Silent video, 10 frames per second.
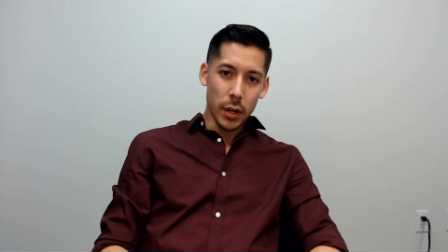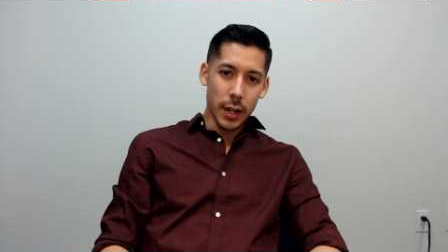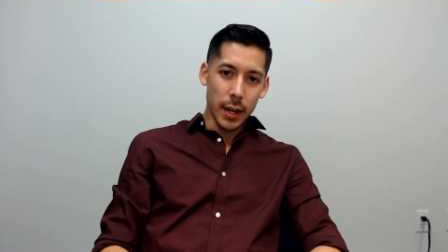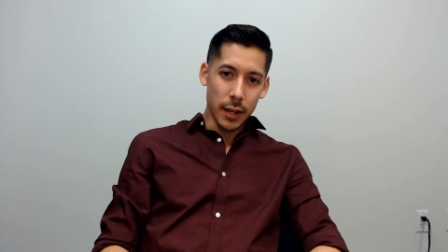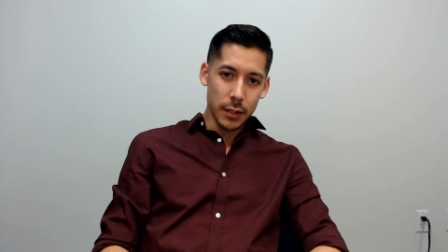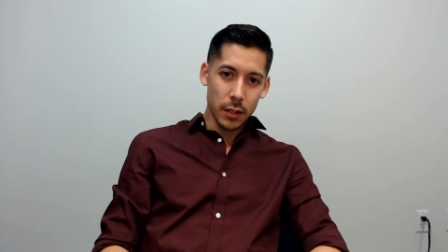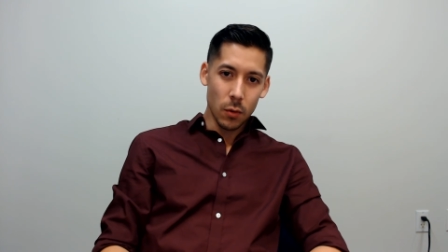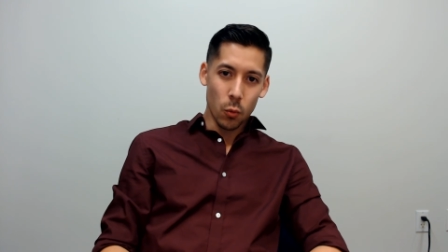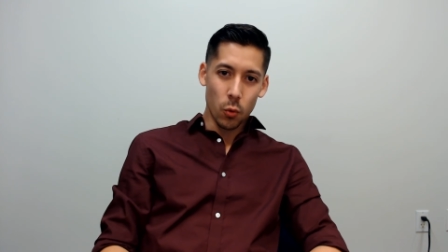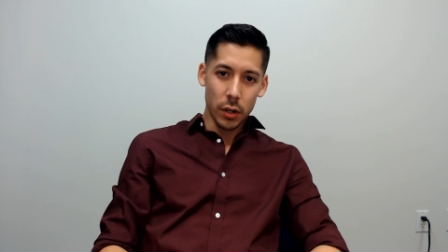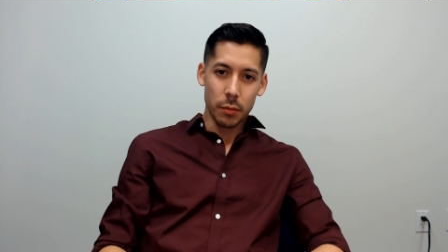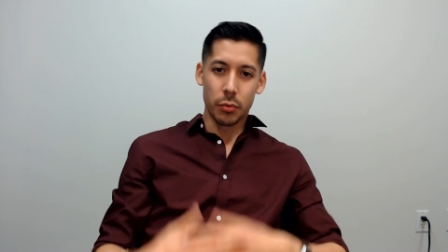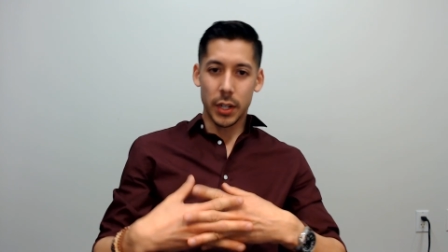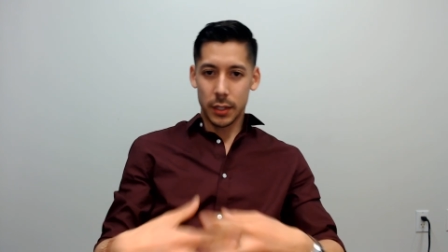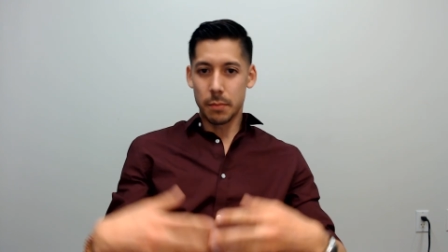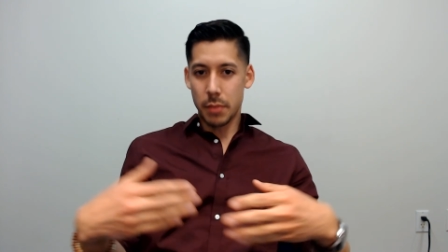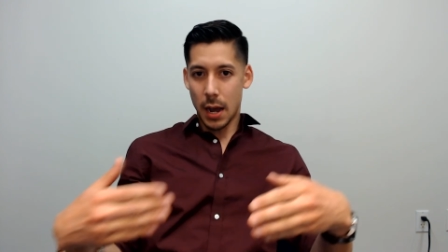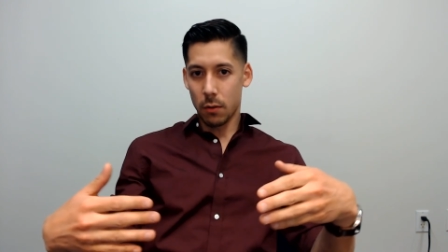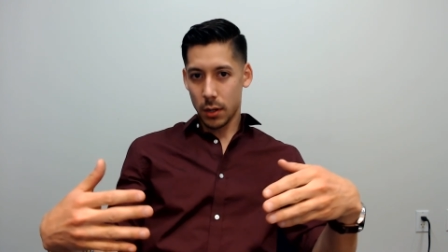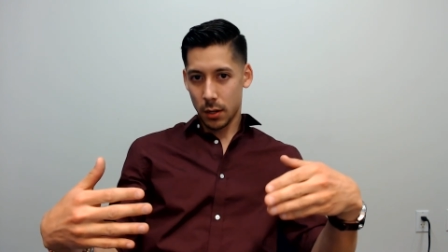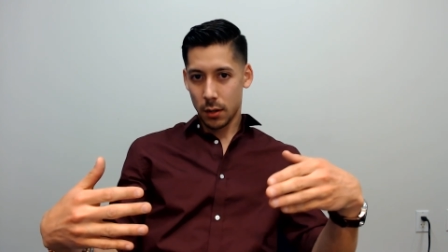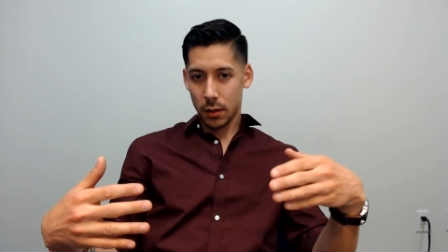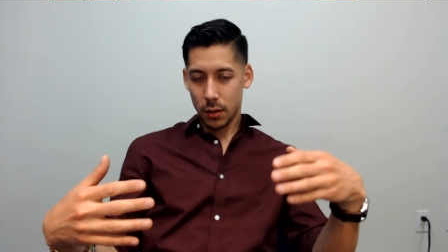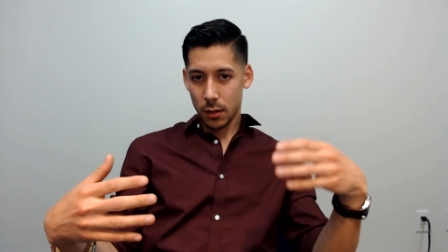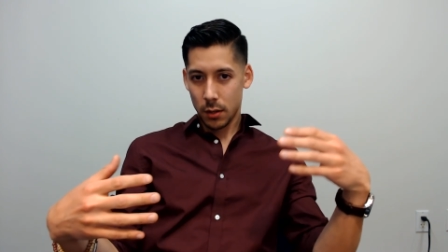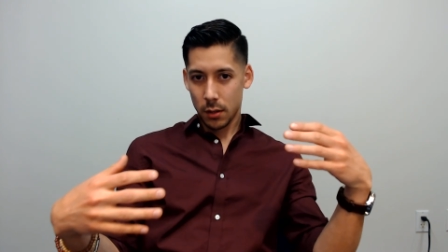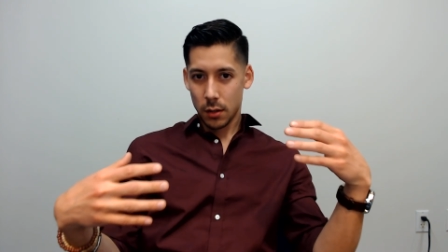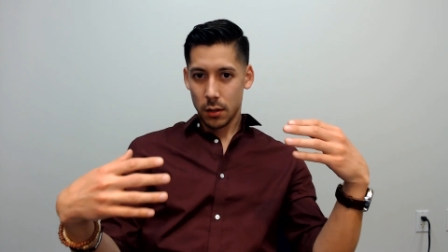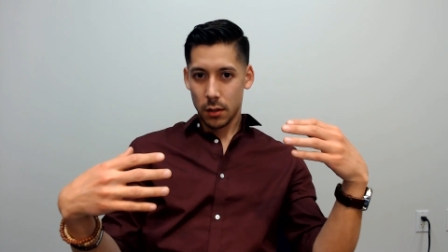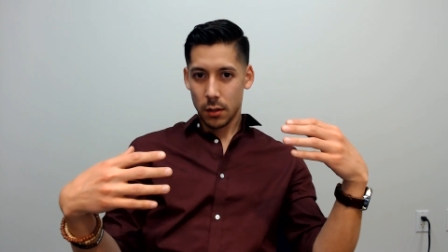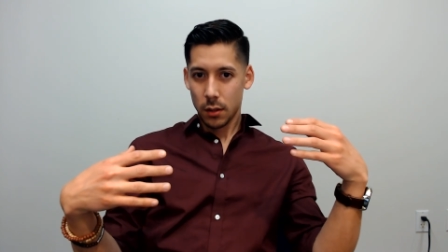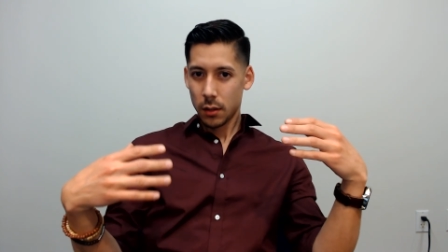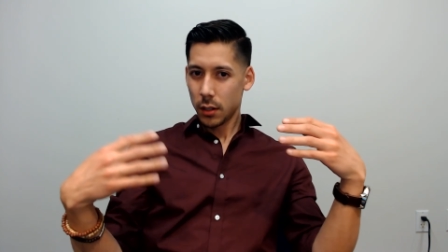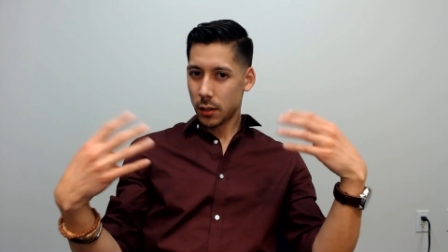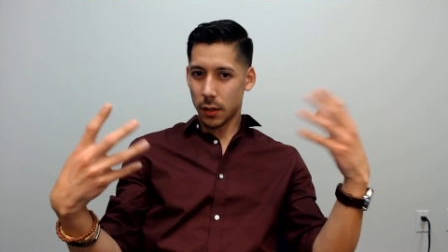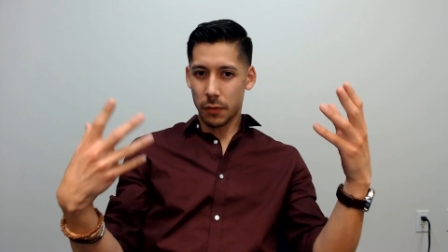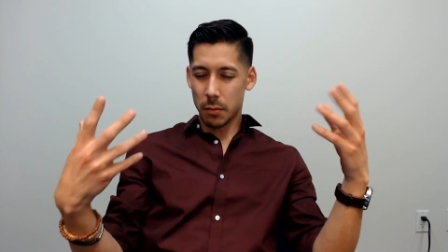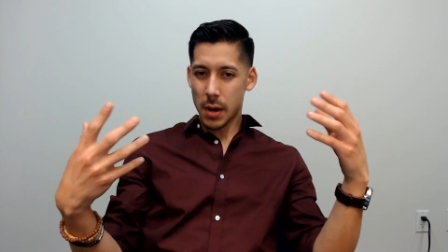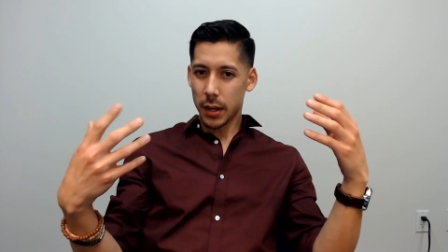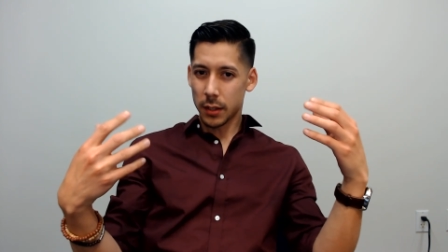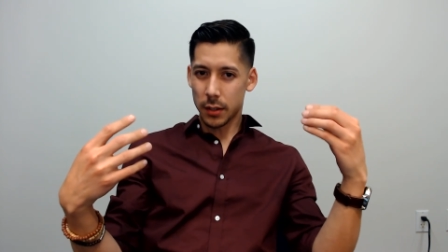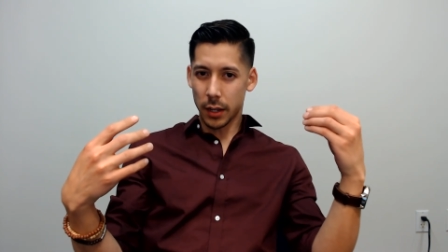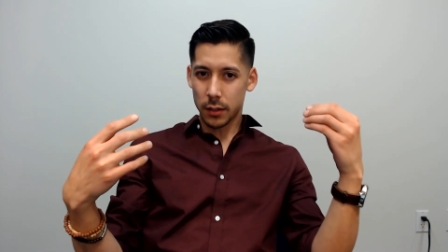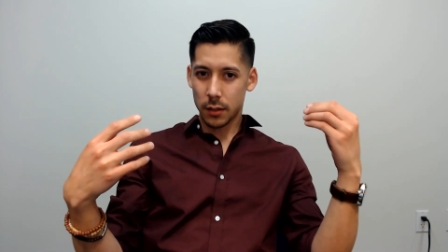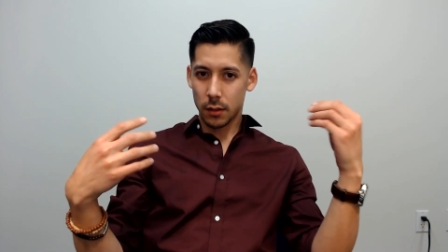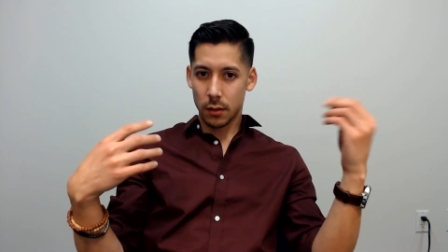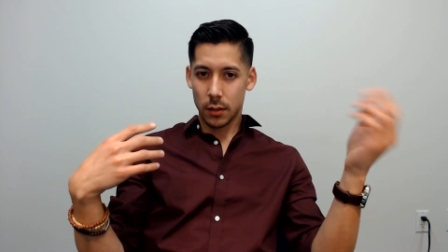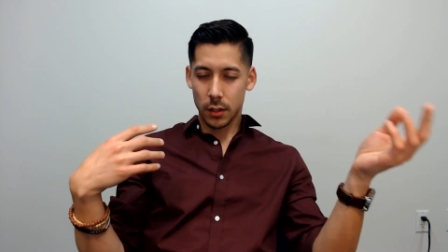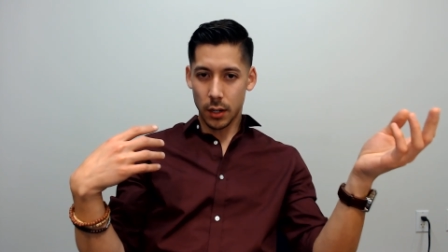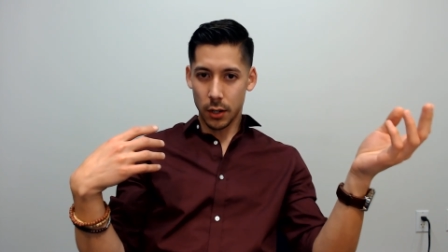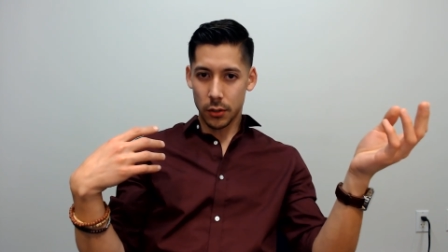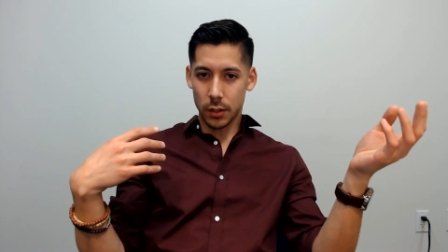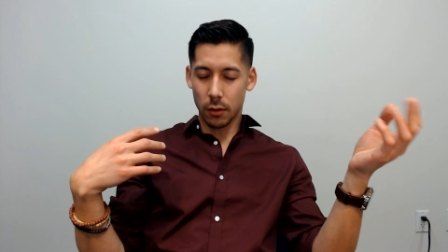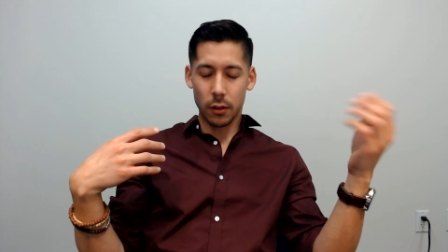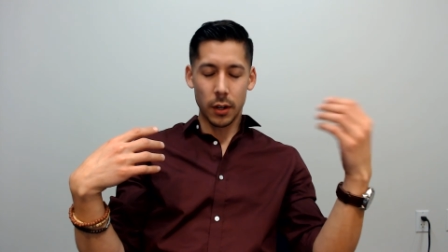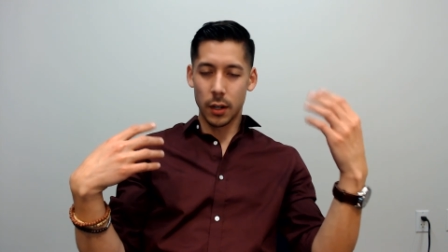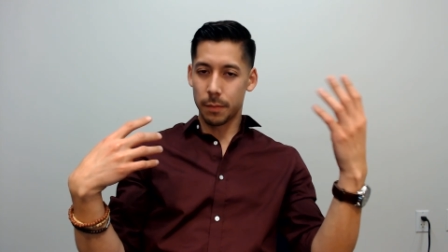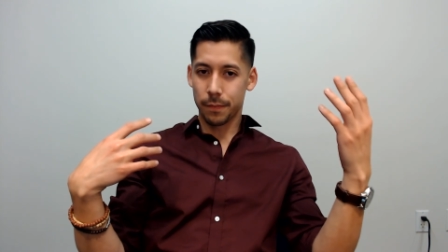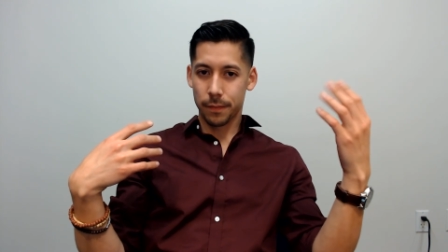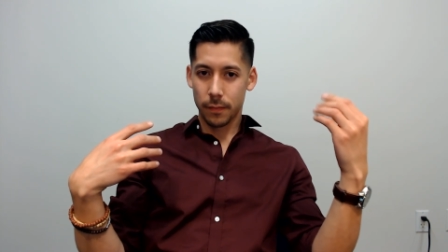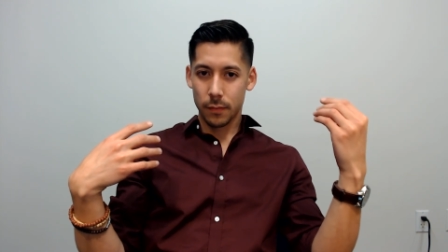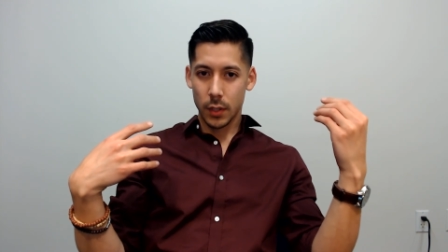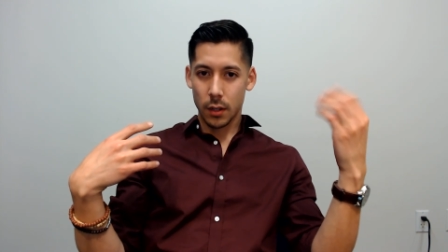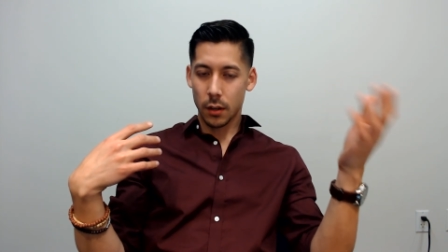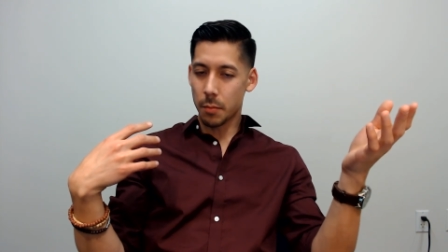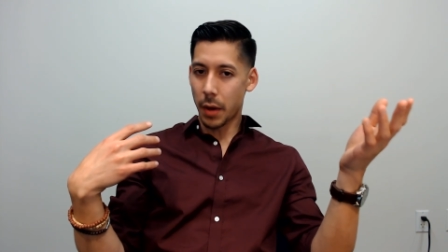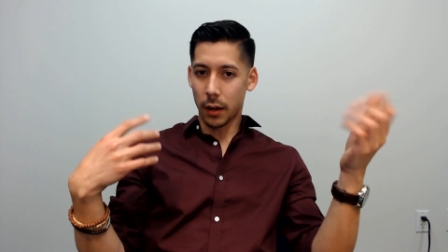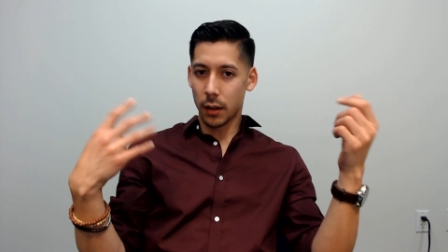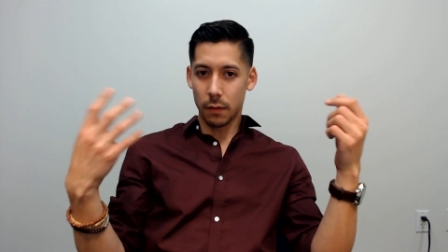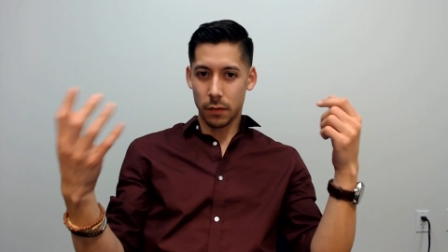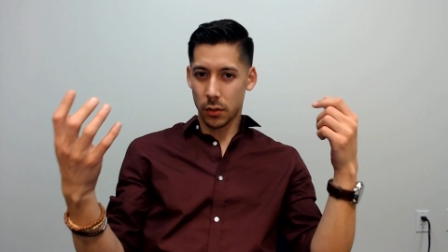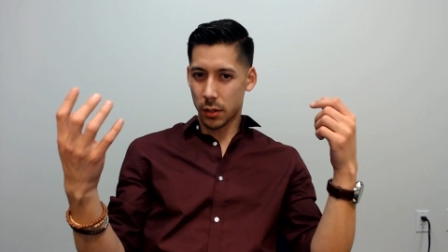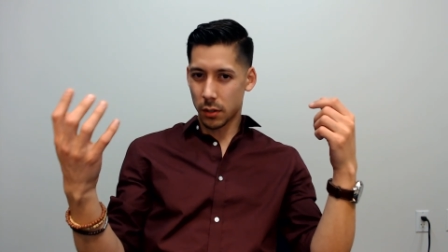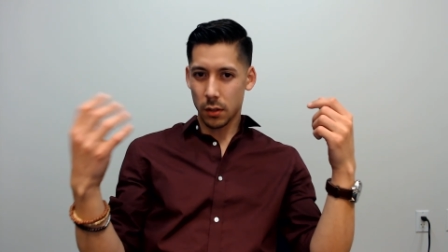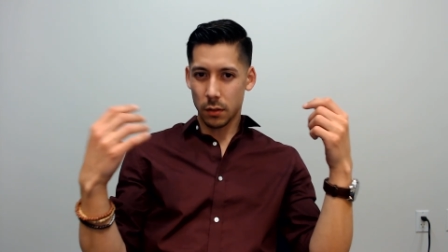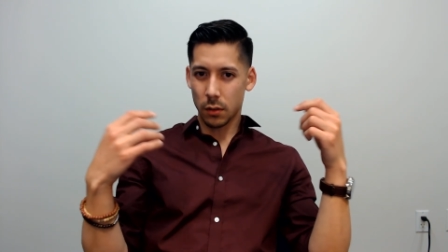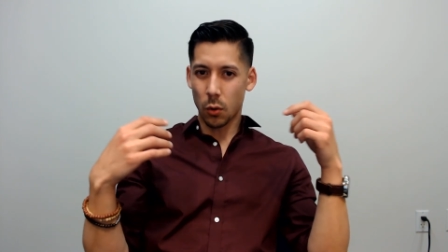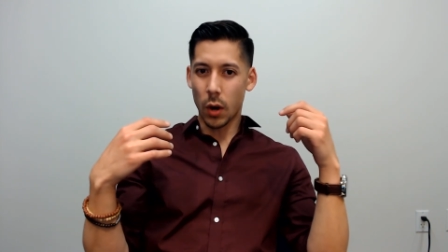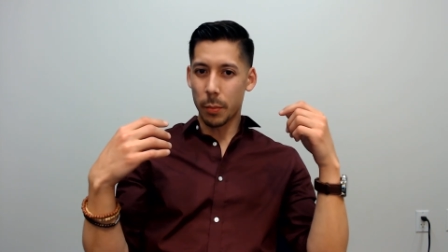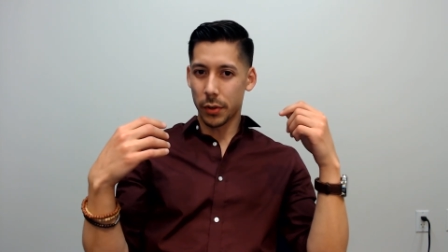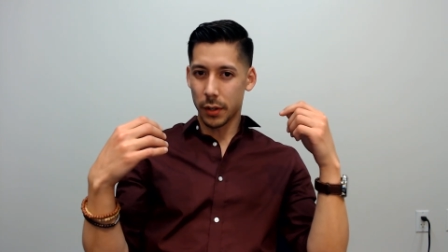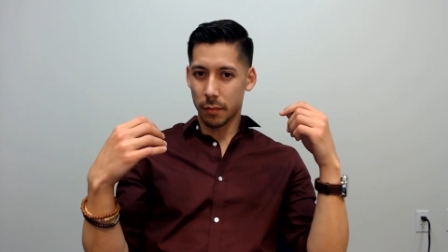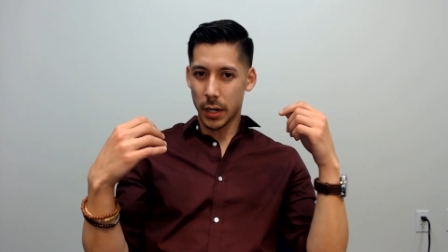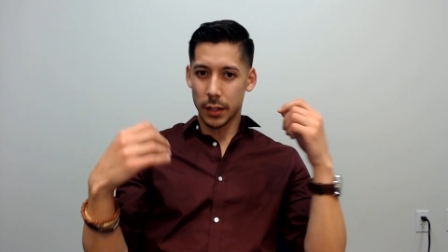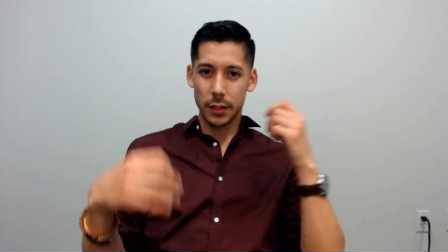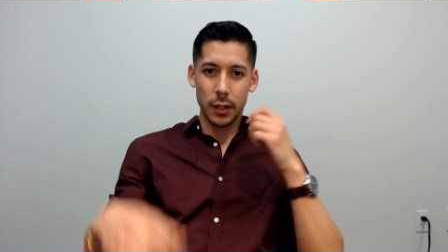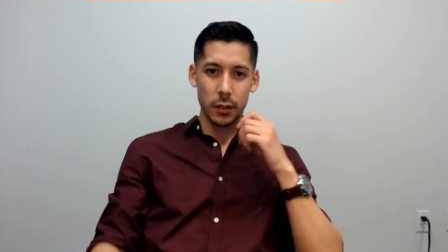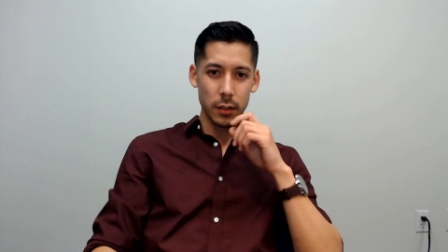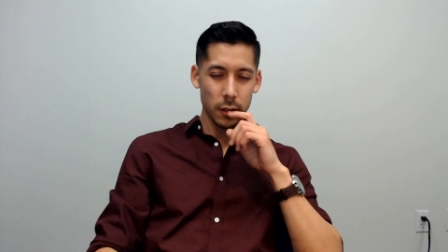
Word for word: to ask what brings about these different mindsets, scarce or uh, competitive versus cooperative mindsets.